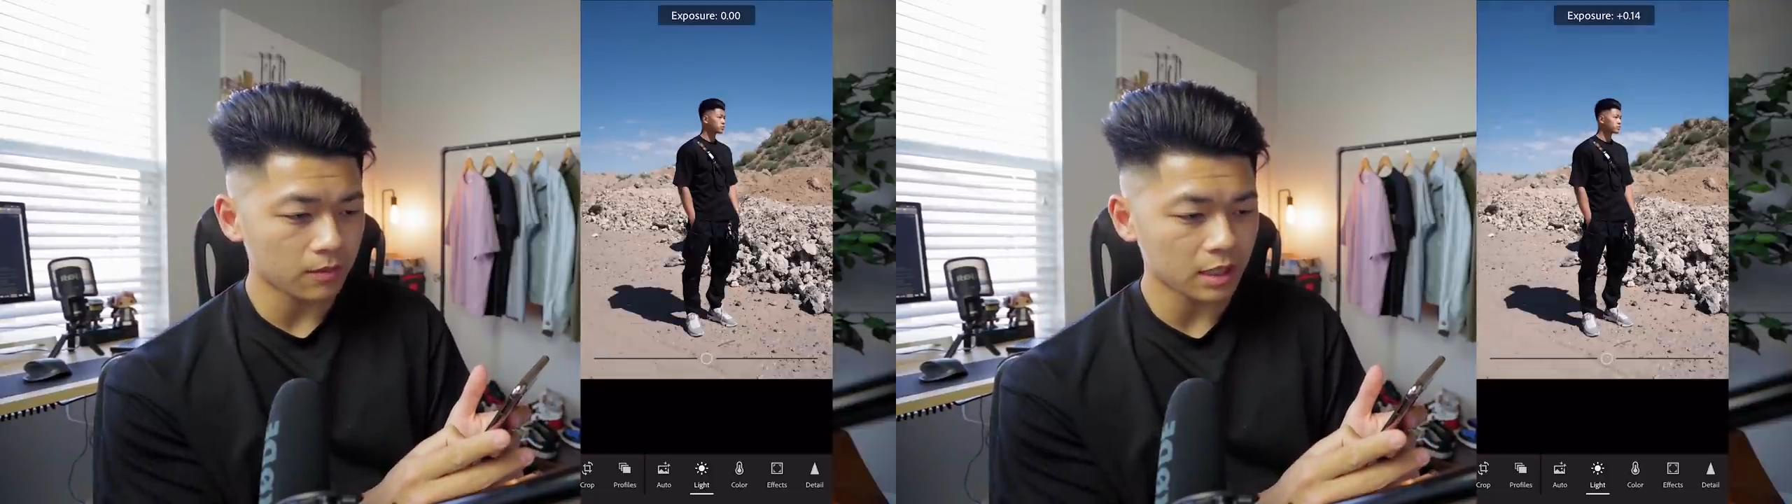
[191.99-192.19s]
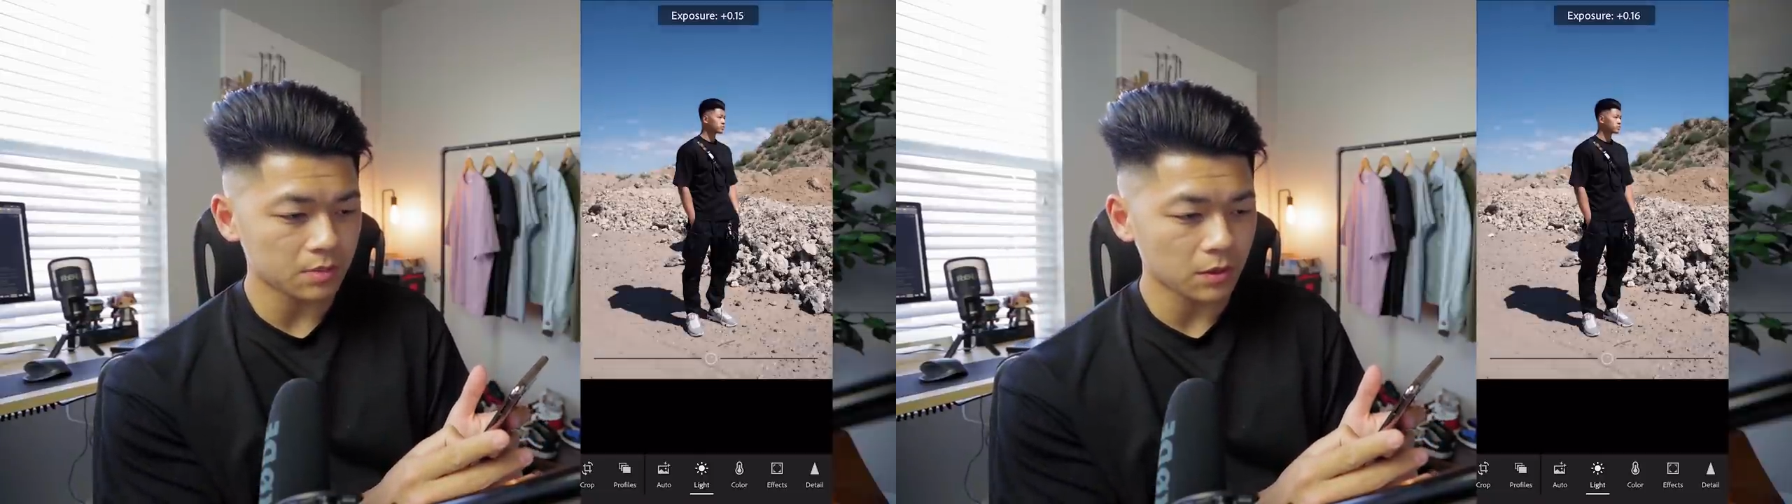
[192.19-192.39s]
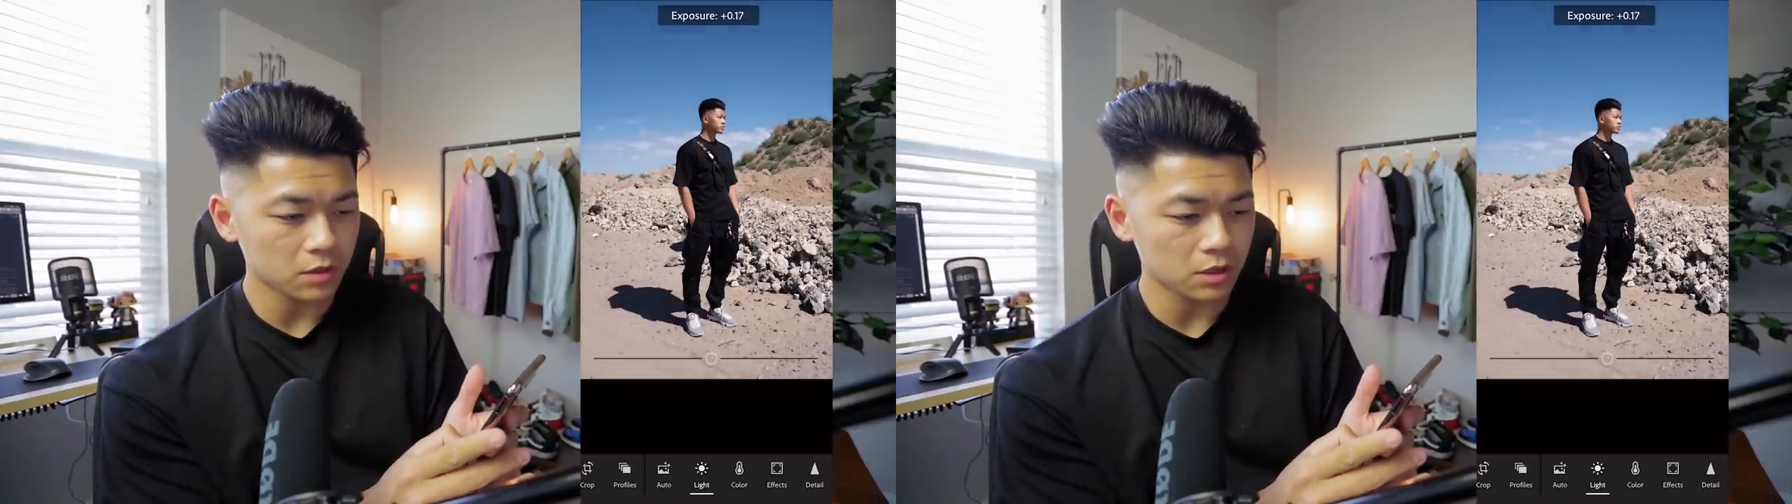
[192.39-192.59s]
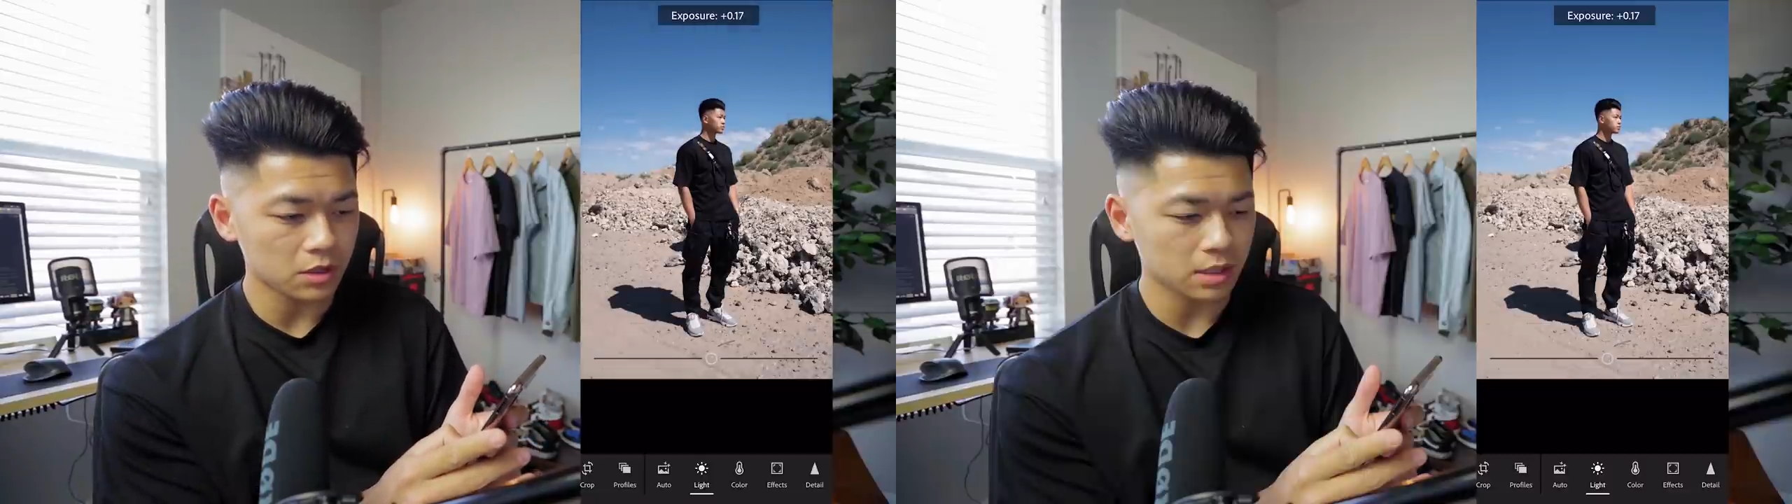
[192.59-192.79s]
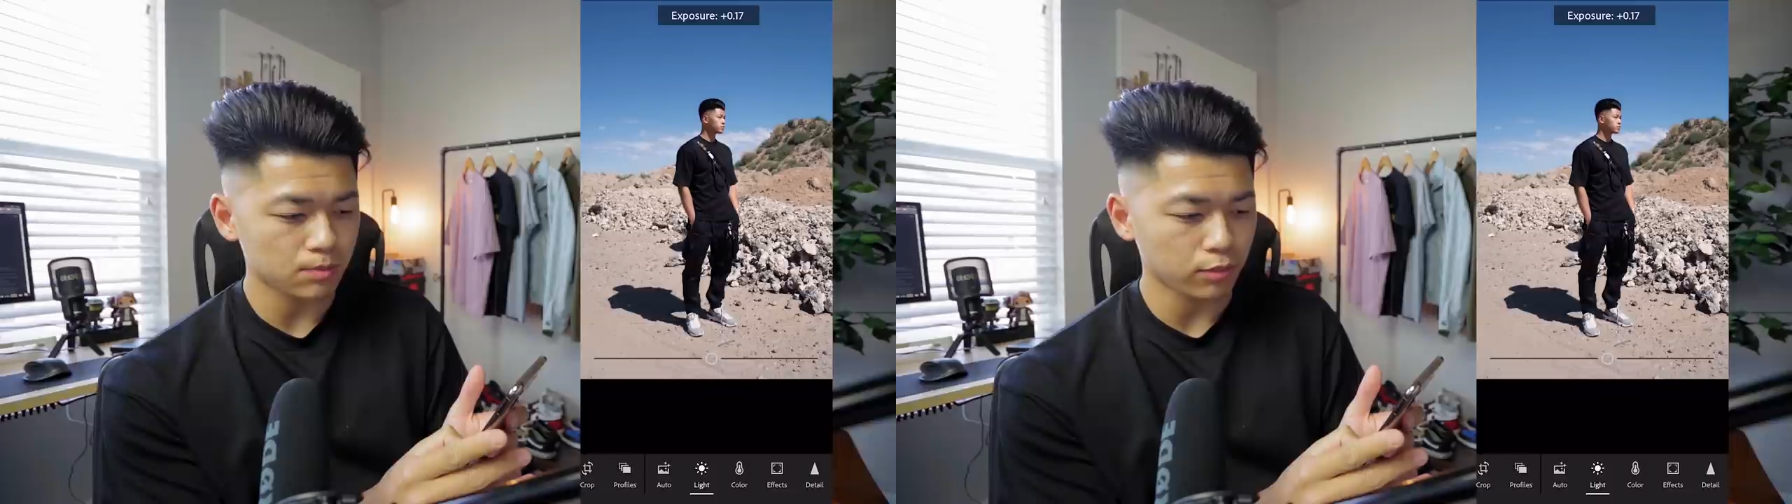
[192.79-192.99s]
Exposure is
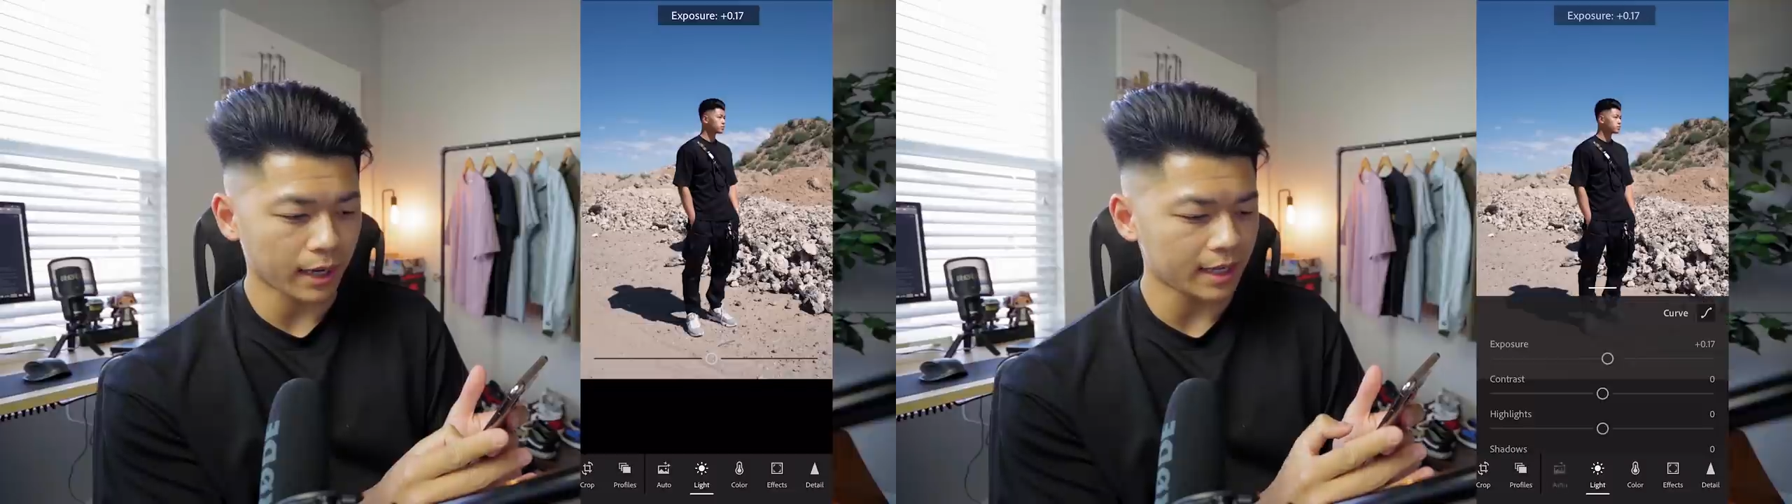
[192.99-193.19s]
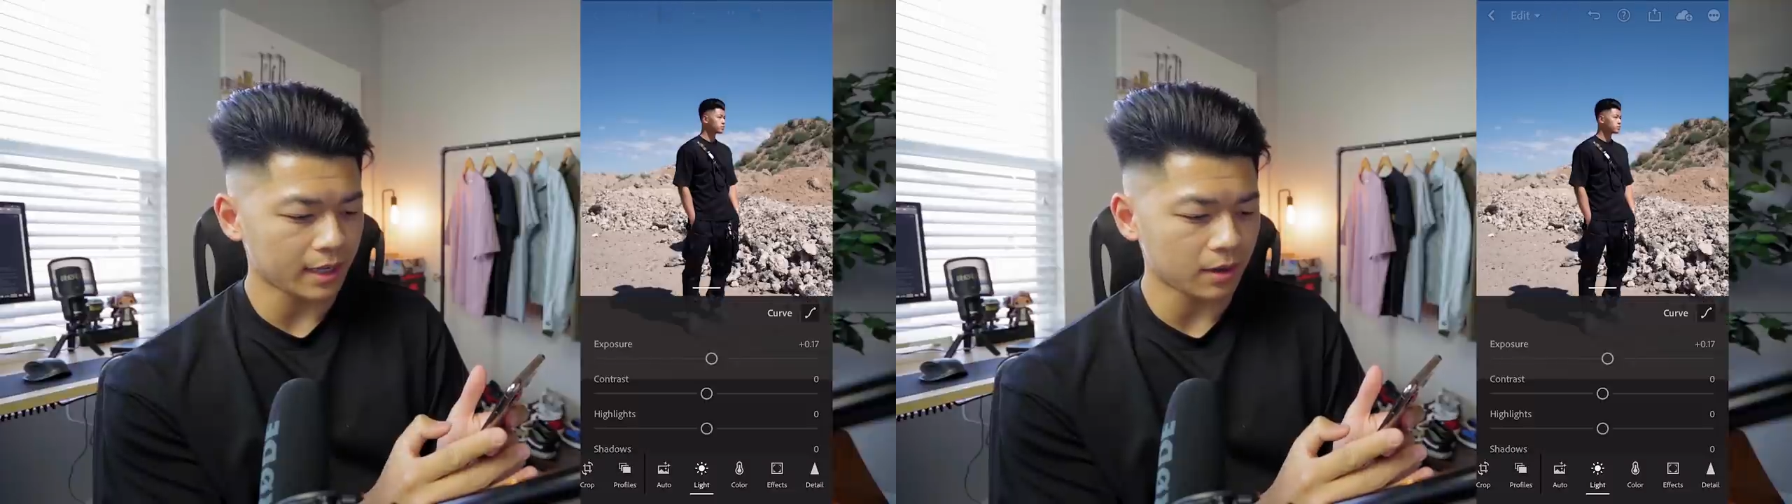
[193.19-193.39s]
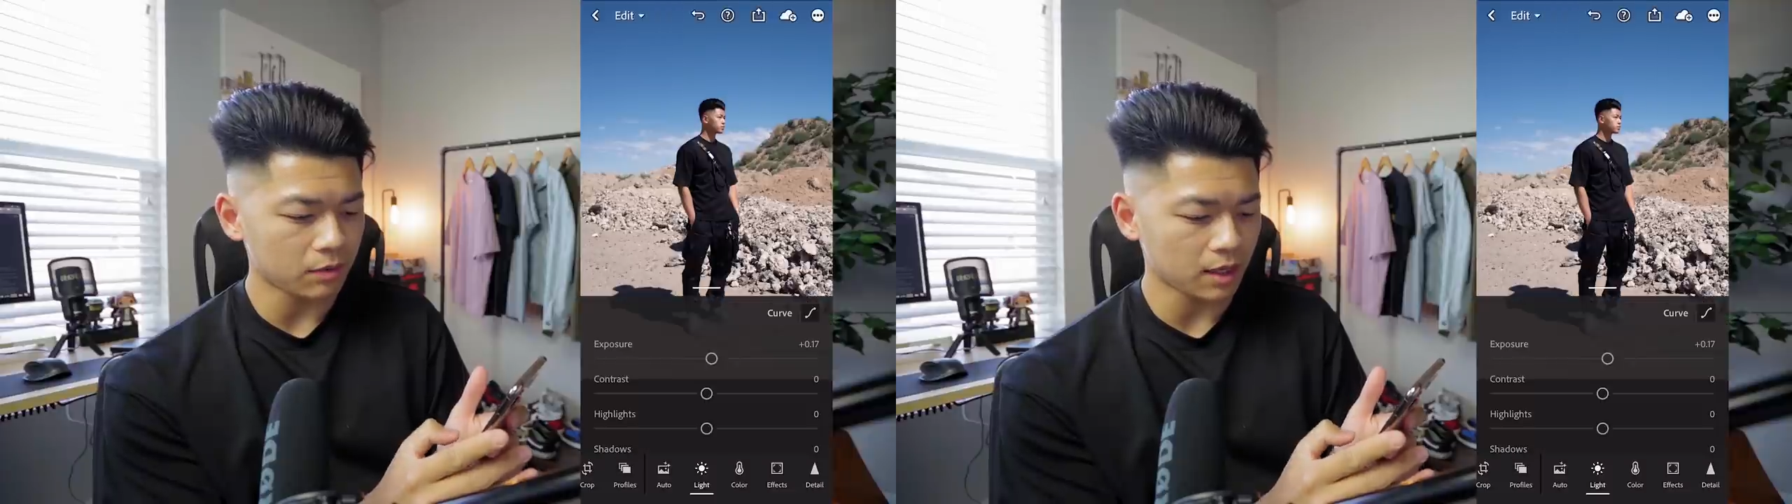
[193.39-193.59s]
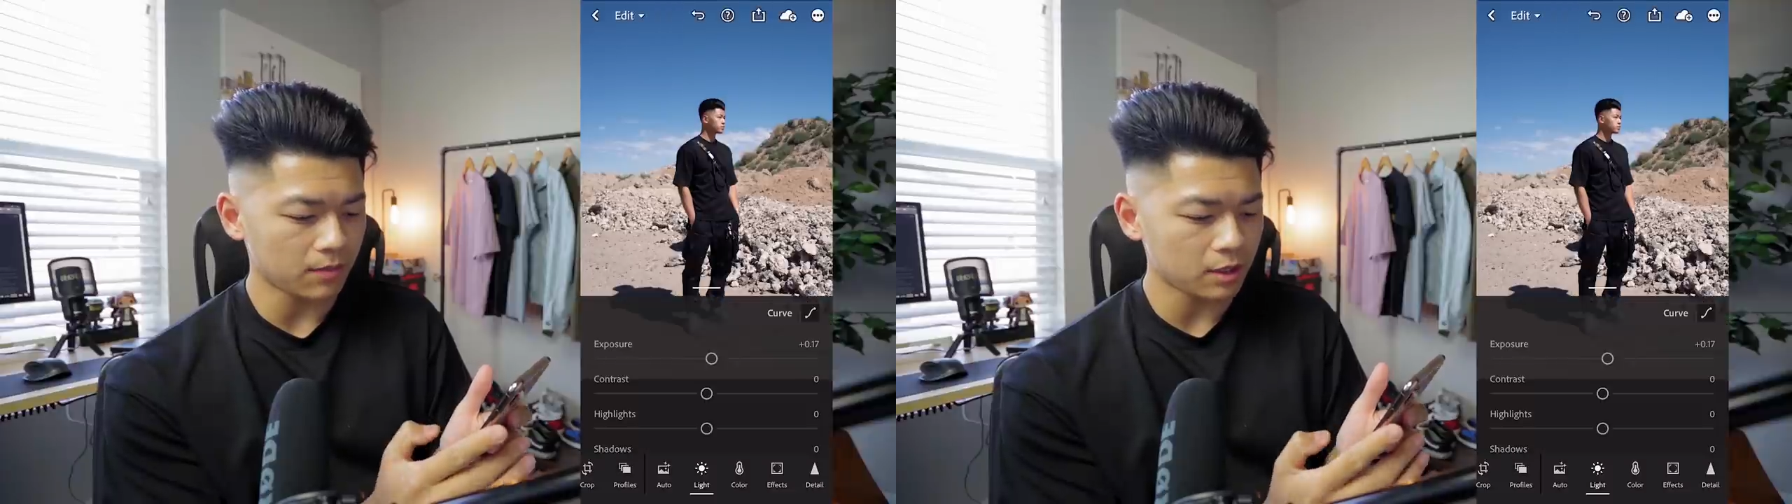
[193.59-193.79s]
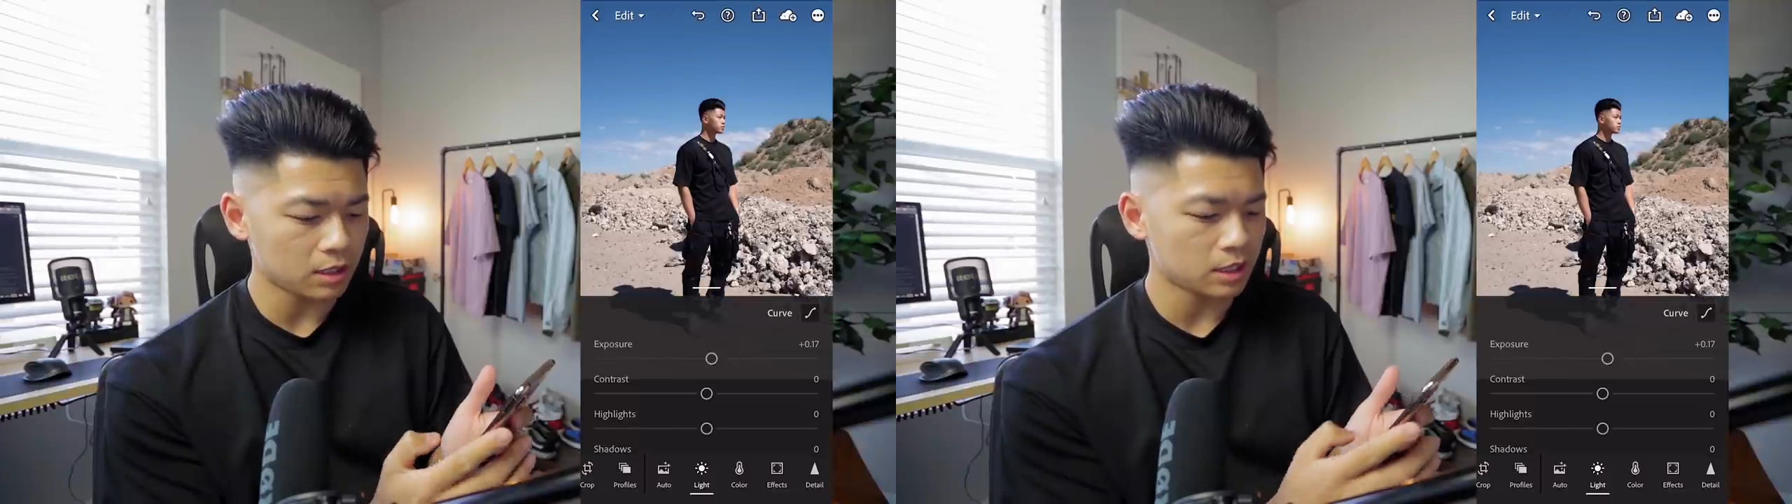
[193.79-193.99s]
just brightening up the
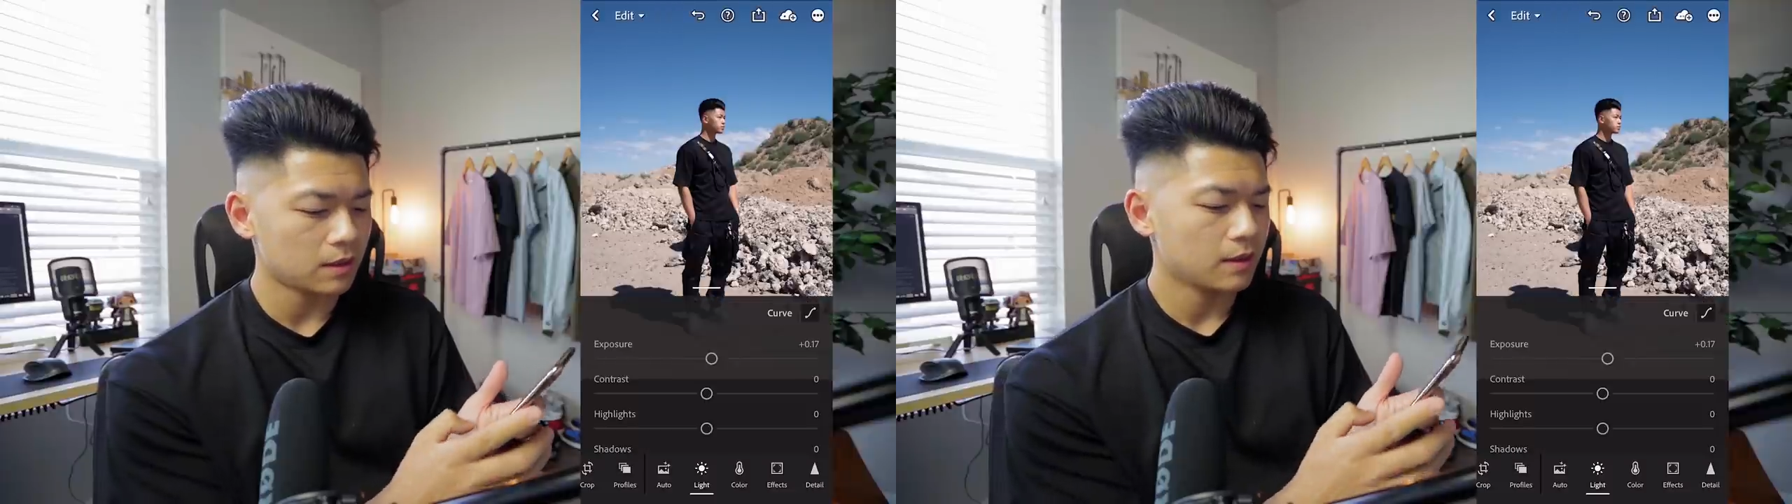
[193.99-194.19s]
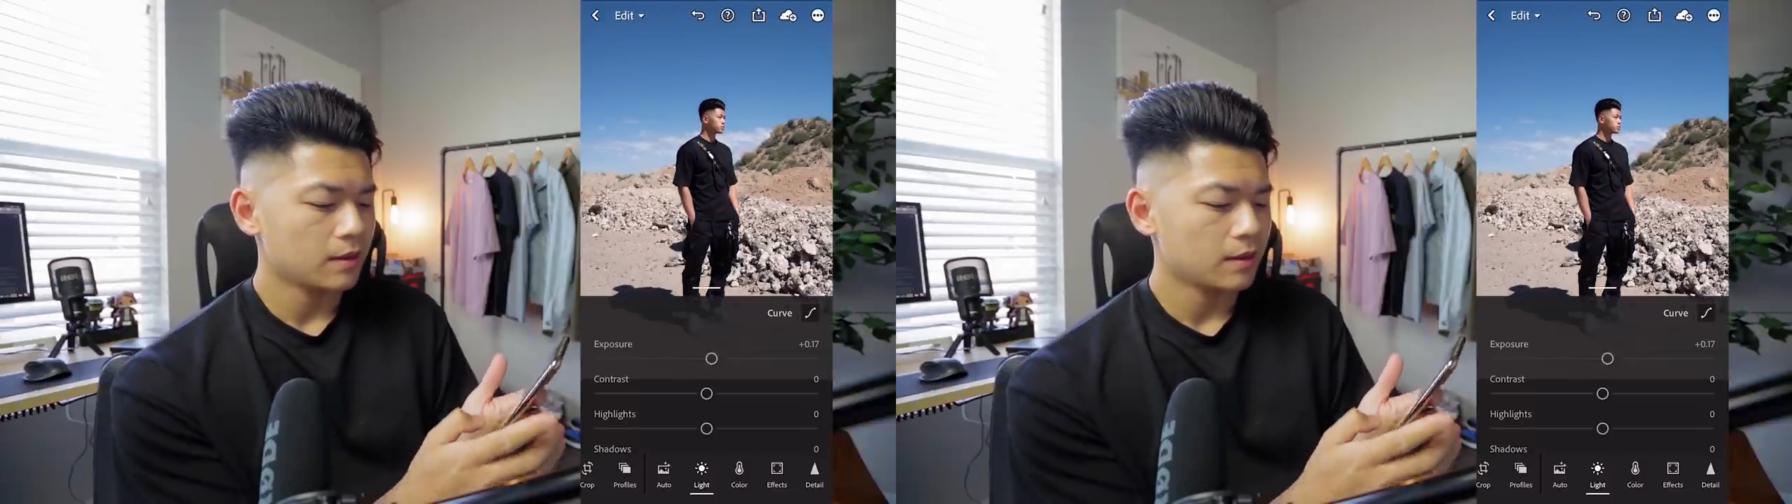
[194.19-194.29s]
image.